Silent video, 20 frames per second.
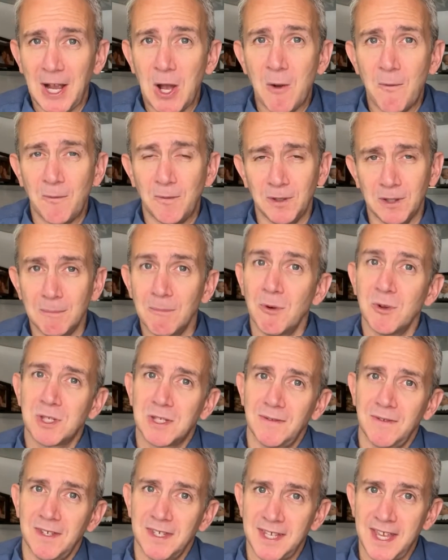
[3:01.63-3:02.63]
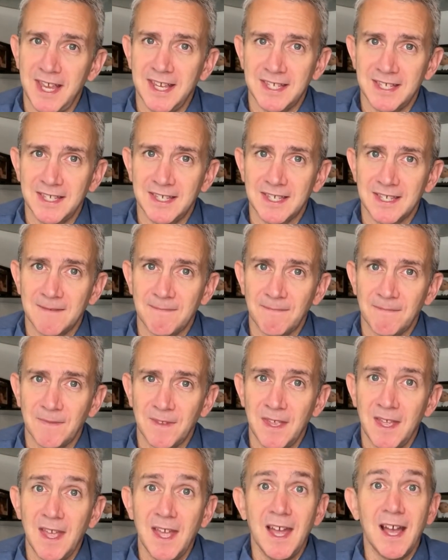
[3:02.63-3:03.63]
helpful in most of these cases.
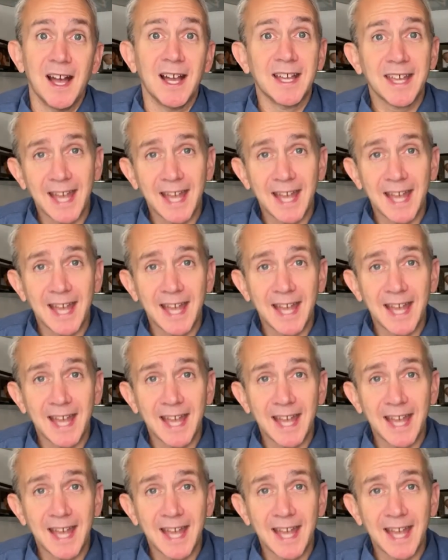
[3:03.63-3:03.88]
A